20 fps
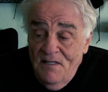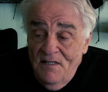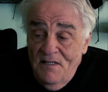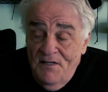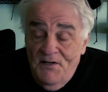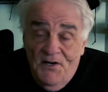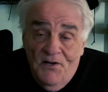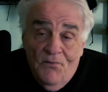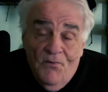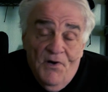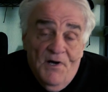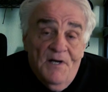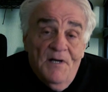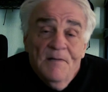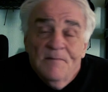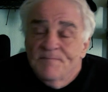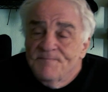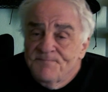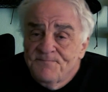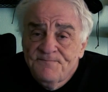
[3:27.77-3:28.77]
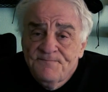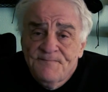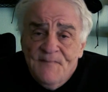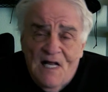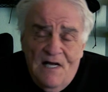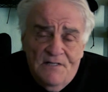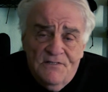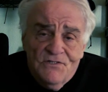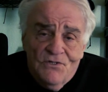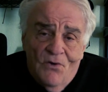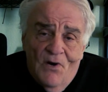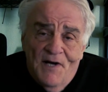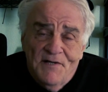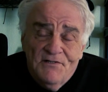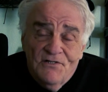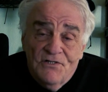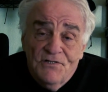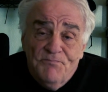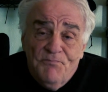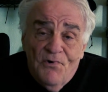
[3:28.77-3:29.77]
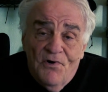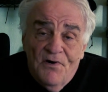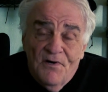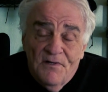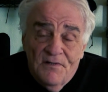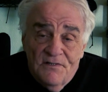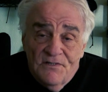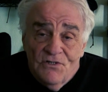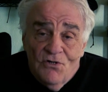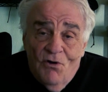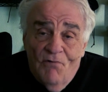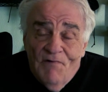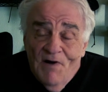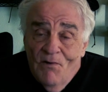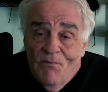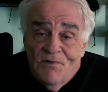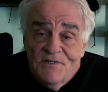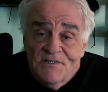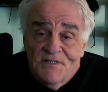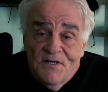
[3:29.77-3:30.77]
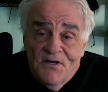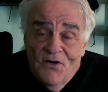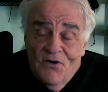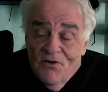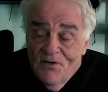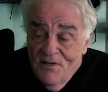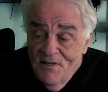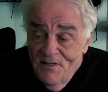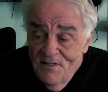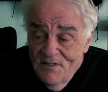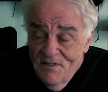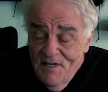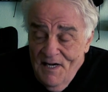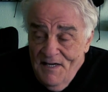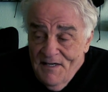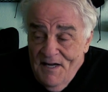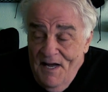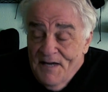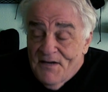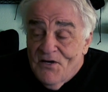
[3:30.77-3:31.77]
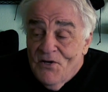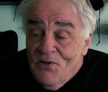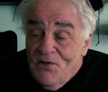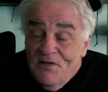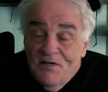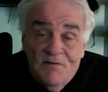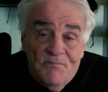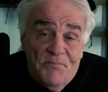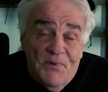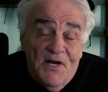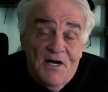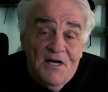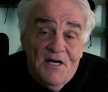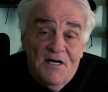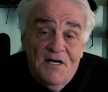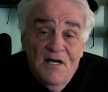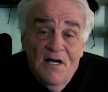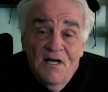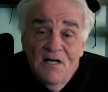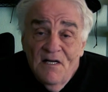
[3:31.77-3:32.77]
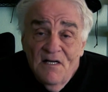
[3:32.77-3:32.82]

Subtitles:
Anyway, so I just put it in the shelf. I couldn't pay